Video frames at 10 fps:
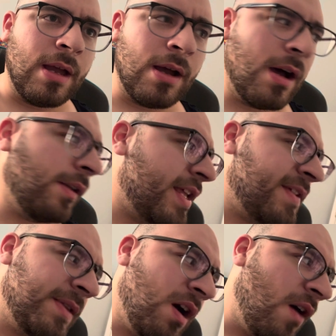unless
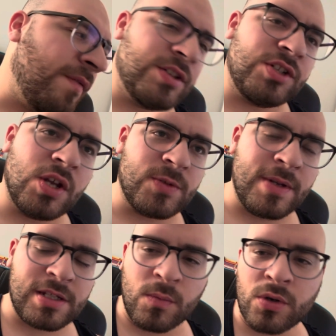if the offense shows
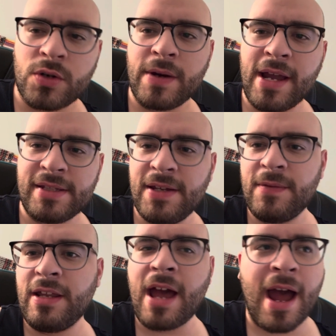me some more
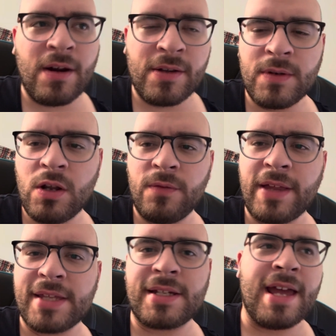creativity, I don't even know if
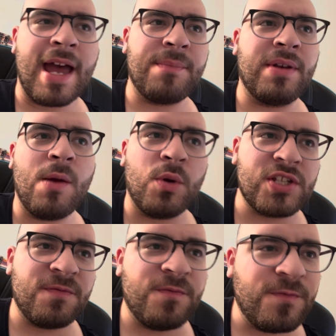that's going to happen. And
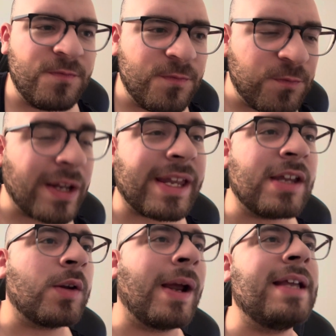what's
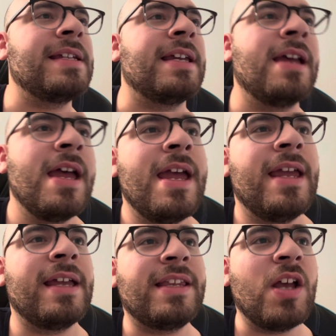freaking crazy
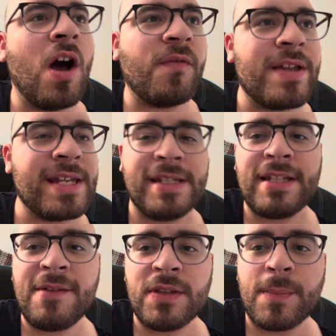is that the offense
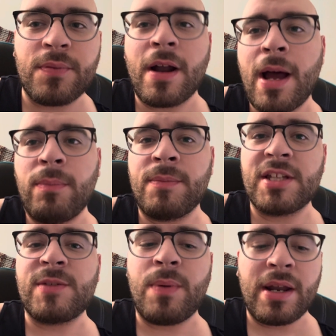isn't even the problem,
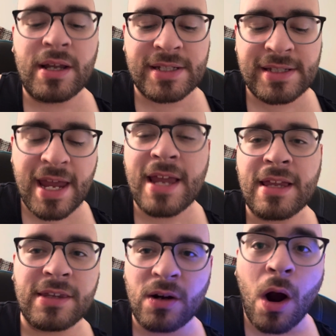despite us saying
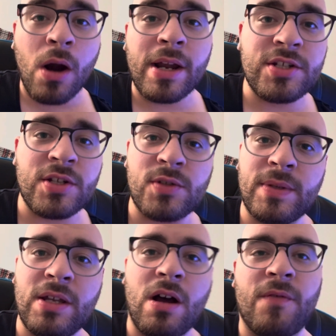that there are issues
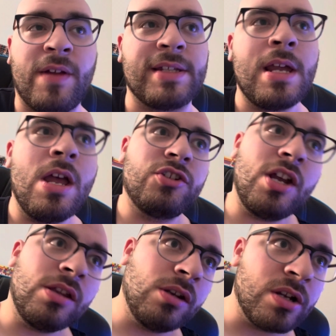with the offense.
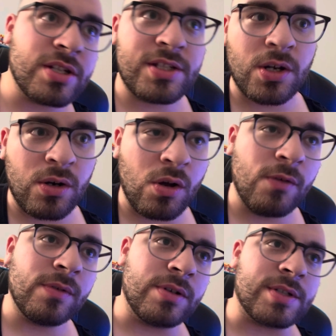Jalen Hurts'
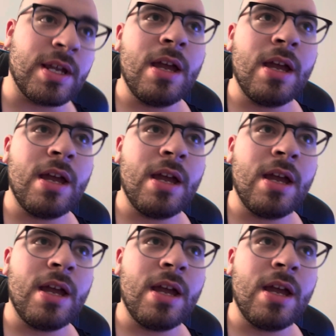turnovers.